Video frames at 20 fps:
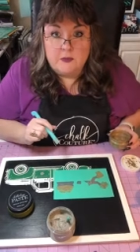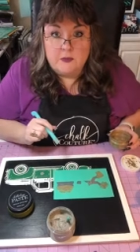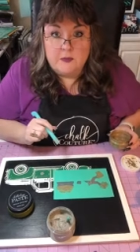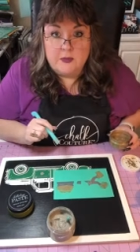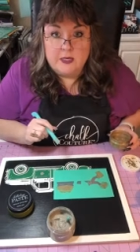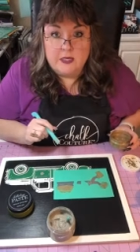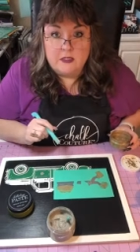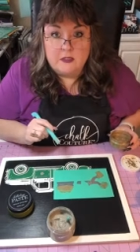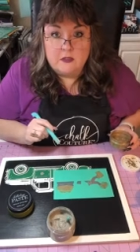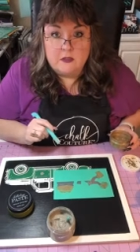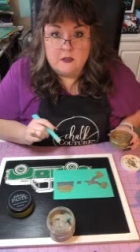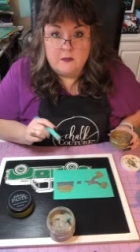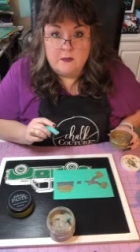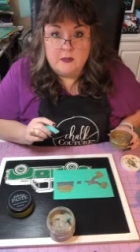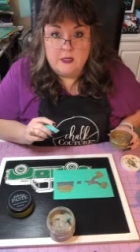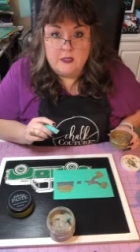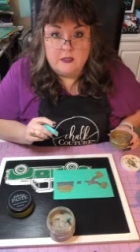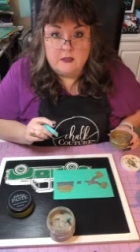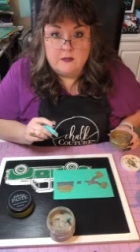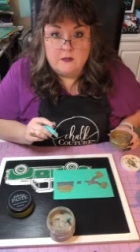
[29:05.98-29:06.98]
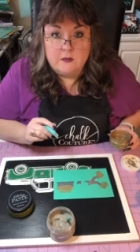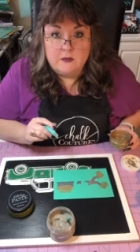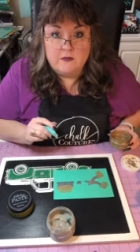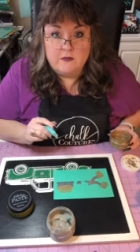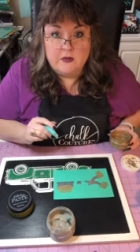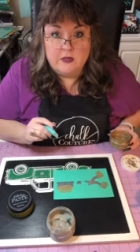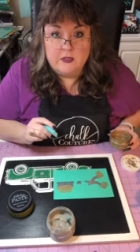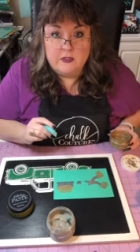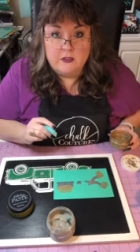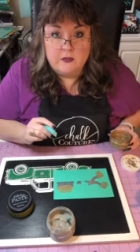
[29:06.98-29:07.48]
pastes are the best, however,
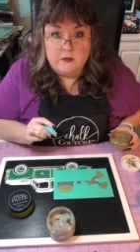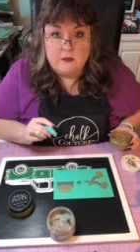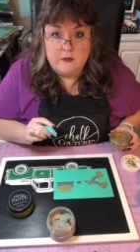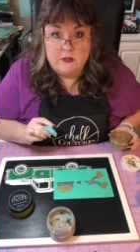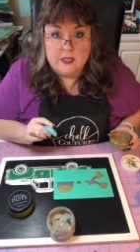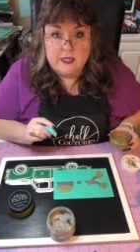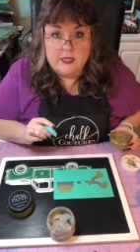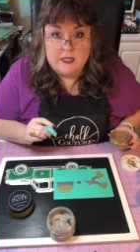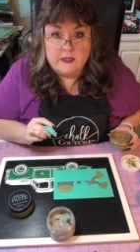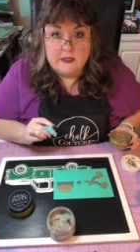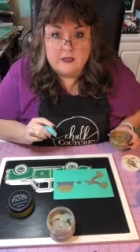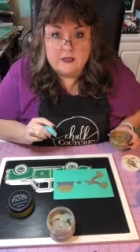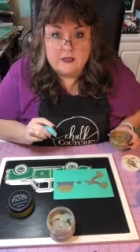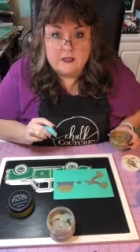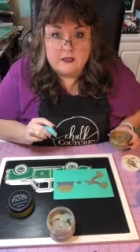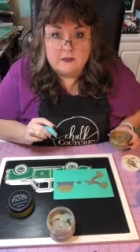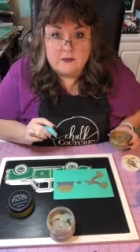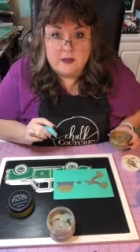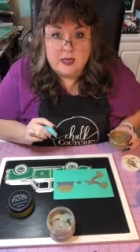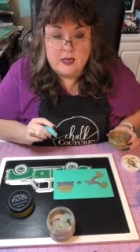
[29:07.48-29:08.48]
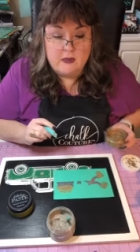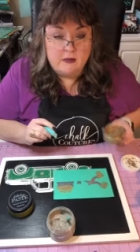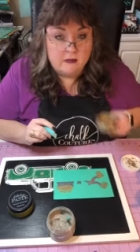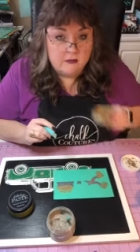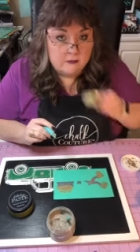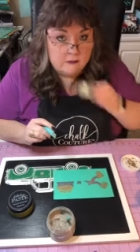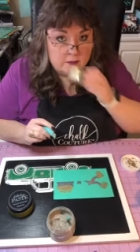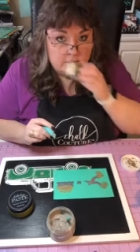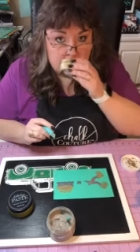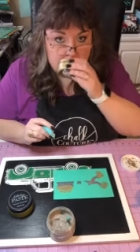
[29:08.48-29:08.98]
I don't like the smell.
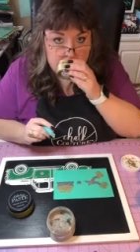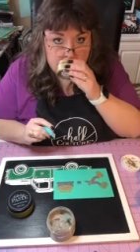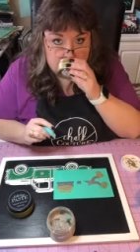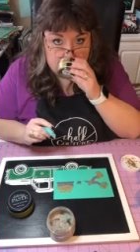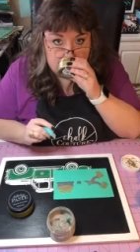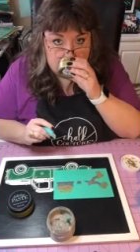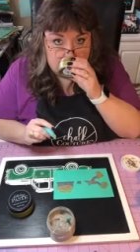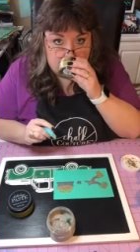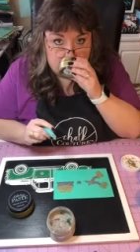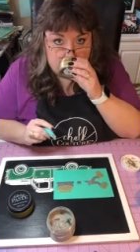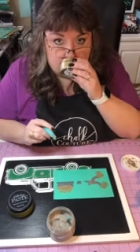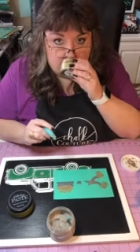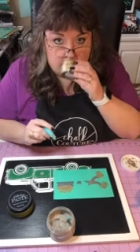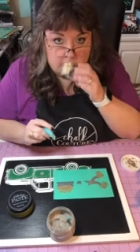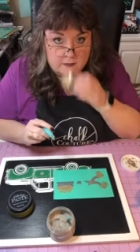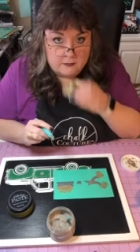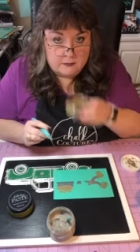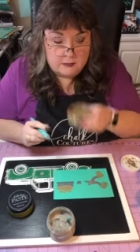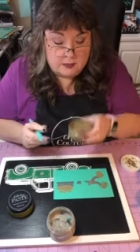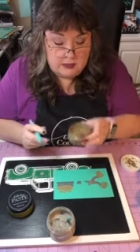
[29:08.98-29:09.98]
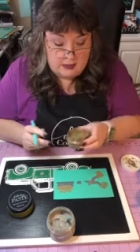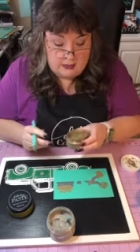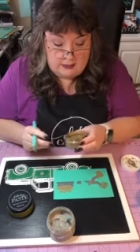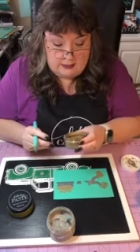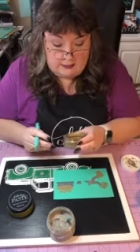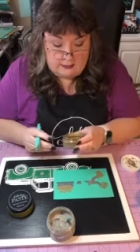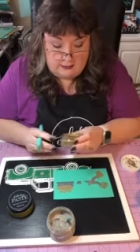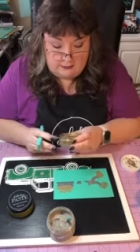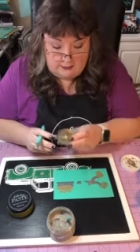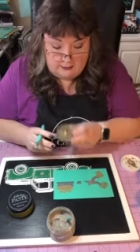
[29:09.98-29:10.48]
I
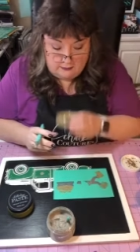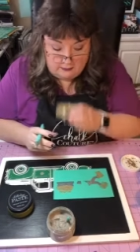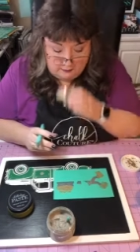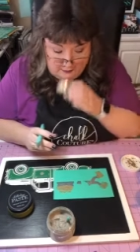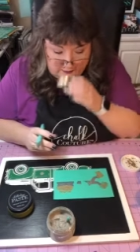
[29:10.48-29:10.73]
don't know.